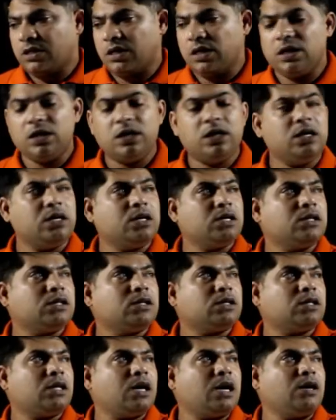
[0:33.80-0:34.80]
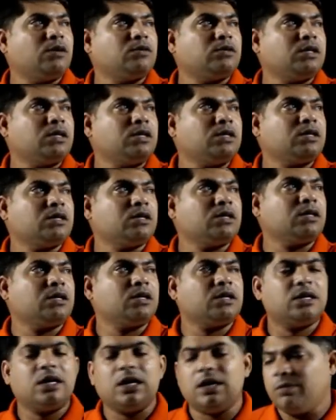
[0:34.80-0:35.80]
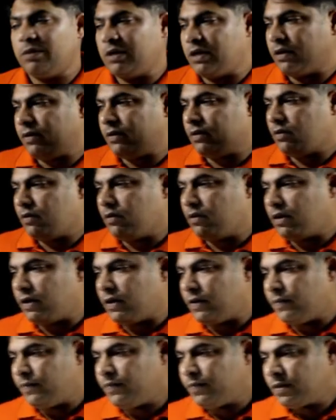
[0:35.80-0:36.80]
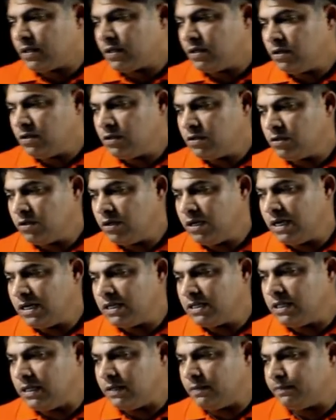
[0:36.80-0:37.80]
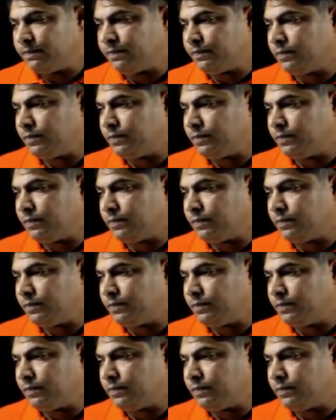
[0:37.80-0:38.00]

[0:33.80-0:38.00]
3000 Kelvin. Okay, so let's see.